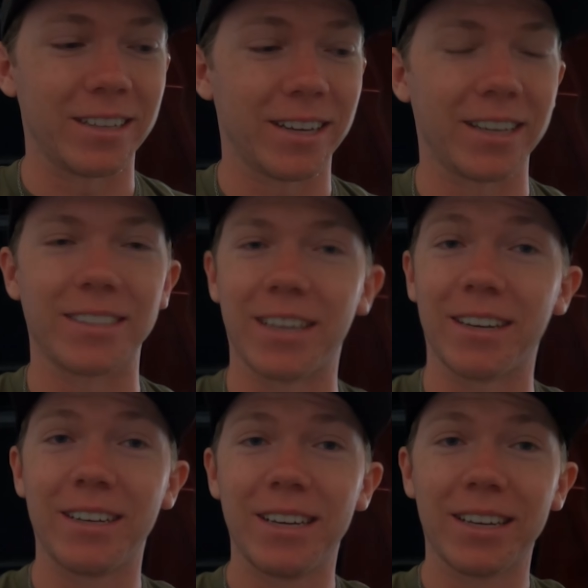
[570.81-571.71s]
Like I
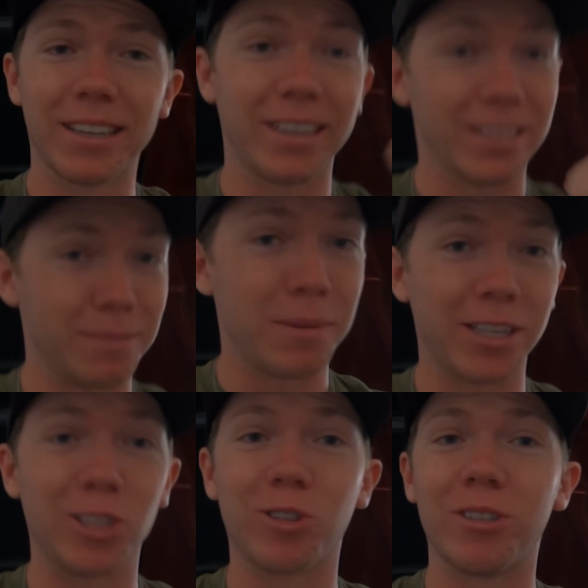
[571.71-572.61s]
said, gonna get some
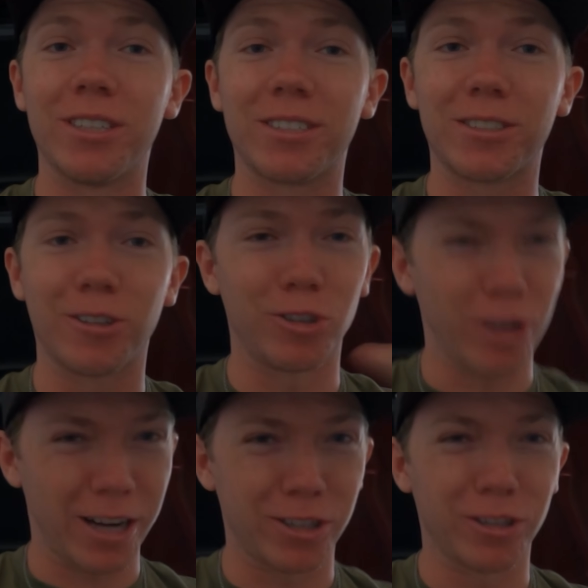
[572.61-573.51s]
Mickey Streets, turn
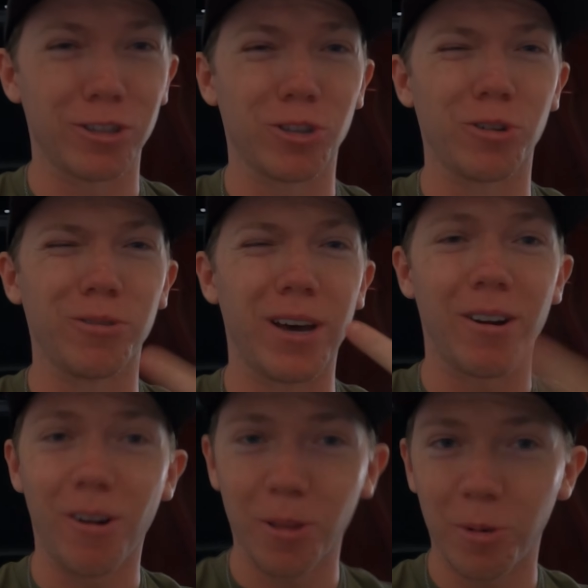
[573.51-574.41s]
traction control, not
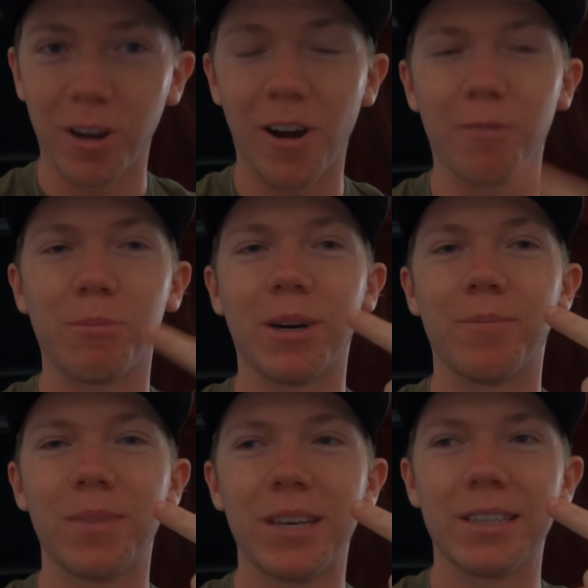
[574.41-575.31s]
all the way off,
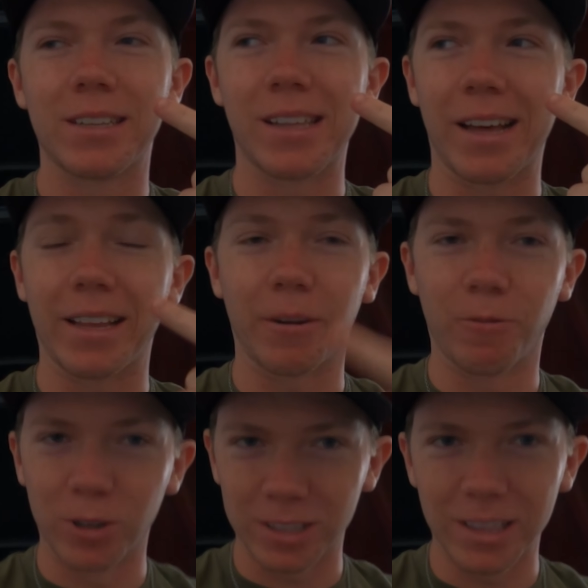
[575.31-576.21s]
but to that like
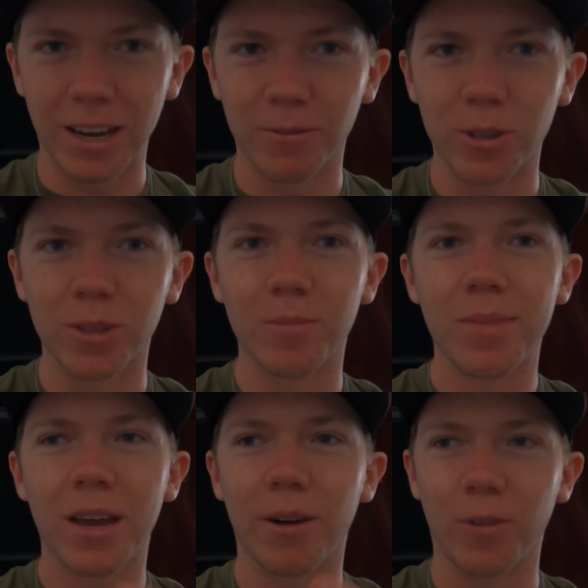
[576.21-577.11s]
first level
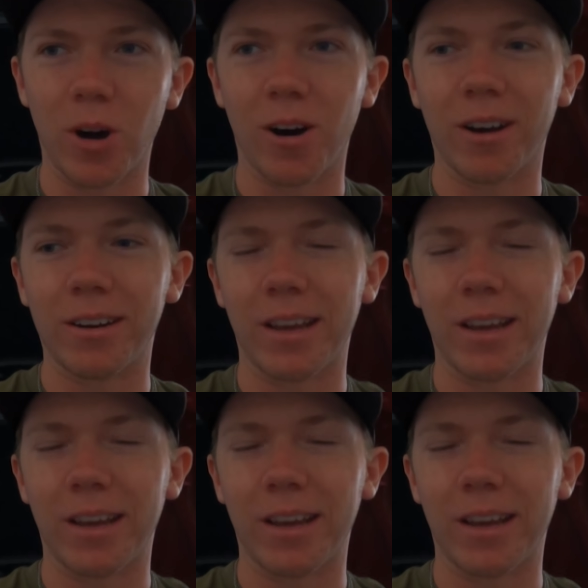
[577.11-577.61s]
of on,